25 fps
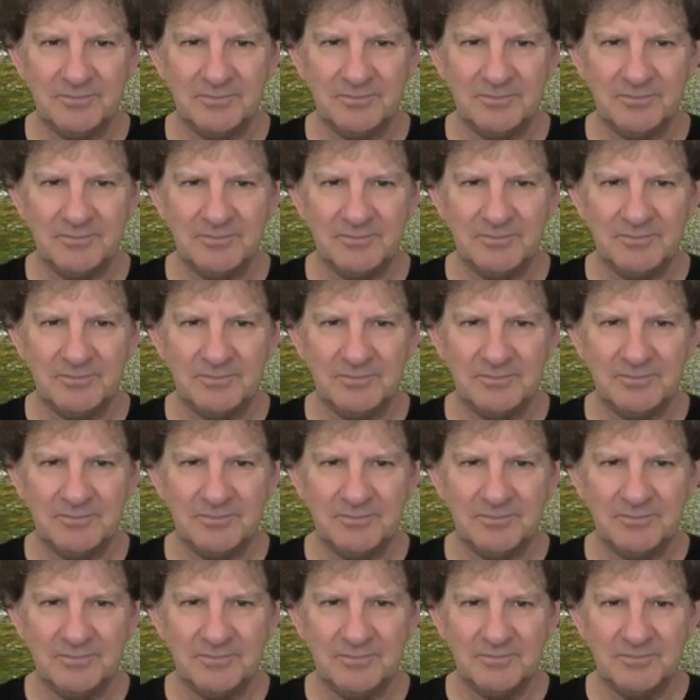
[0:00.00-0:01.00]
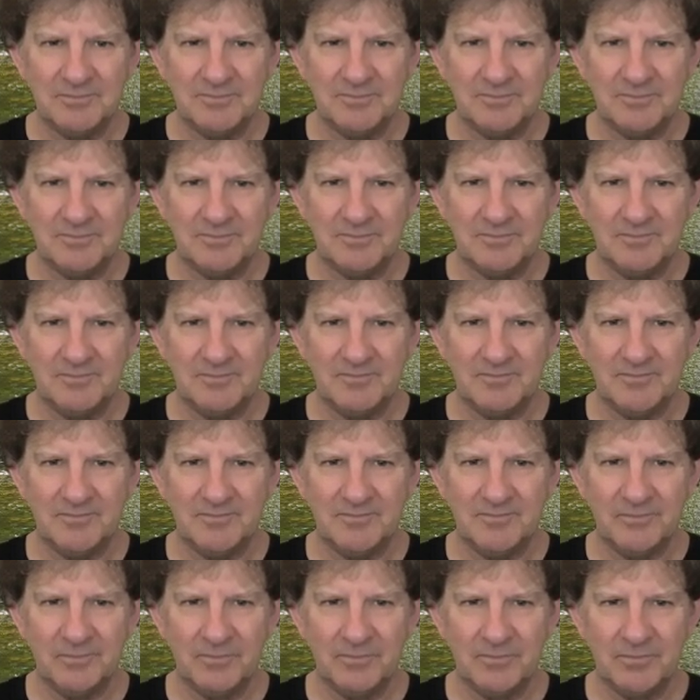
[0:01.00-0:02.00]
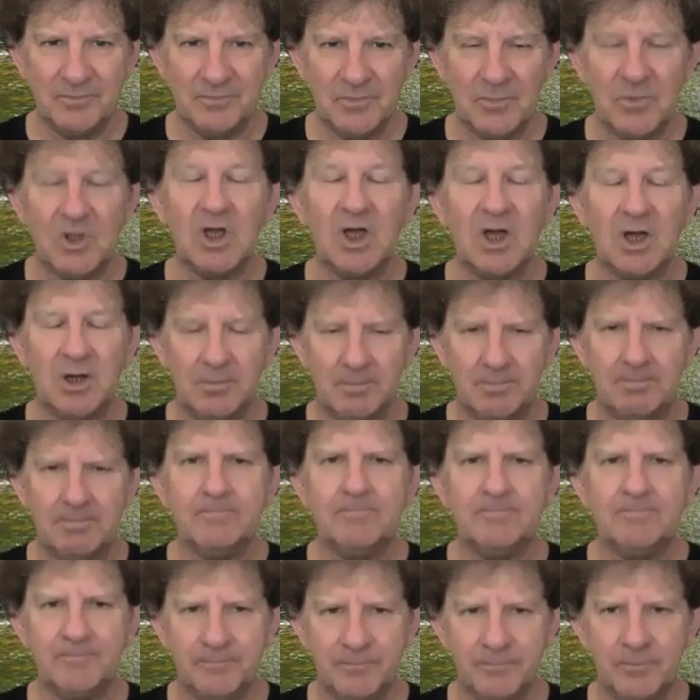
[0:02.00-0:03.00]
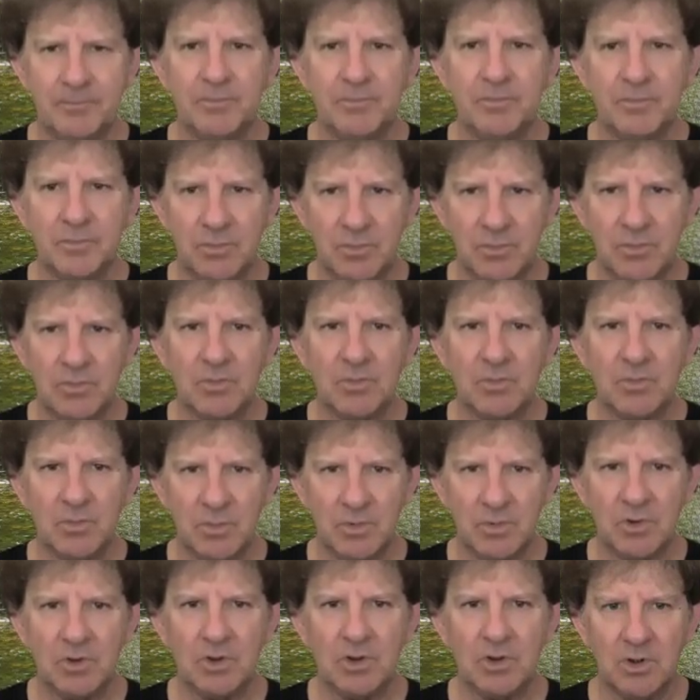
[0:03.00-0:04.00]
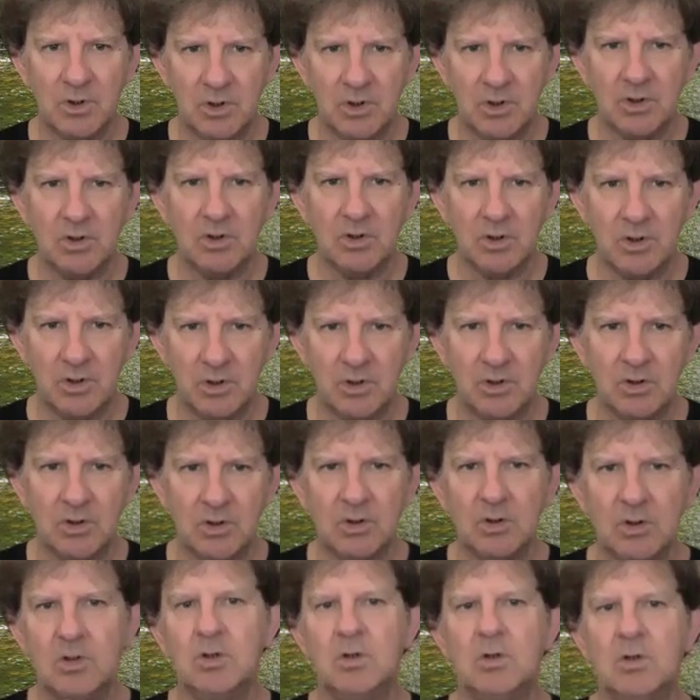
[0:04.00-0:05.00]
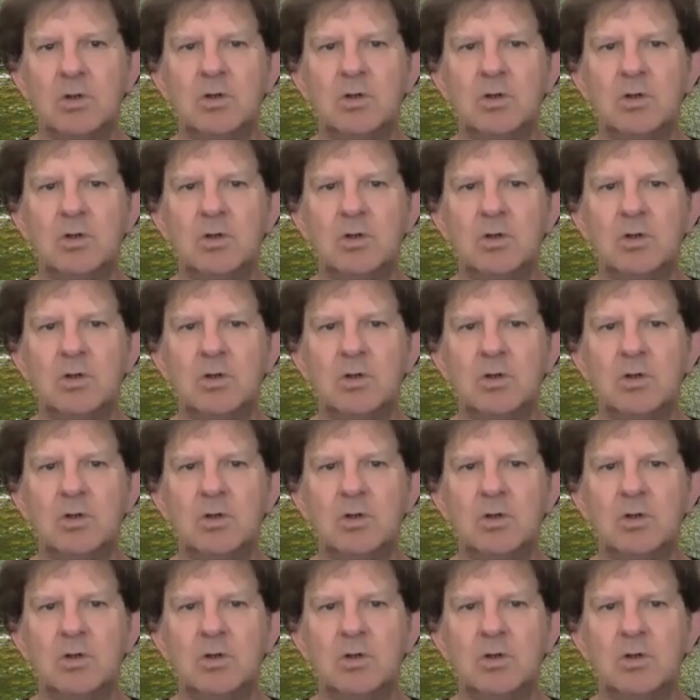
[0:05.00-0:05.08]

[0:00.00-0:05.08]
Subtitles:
(not speaking)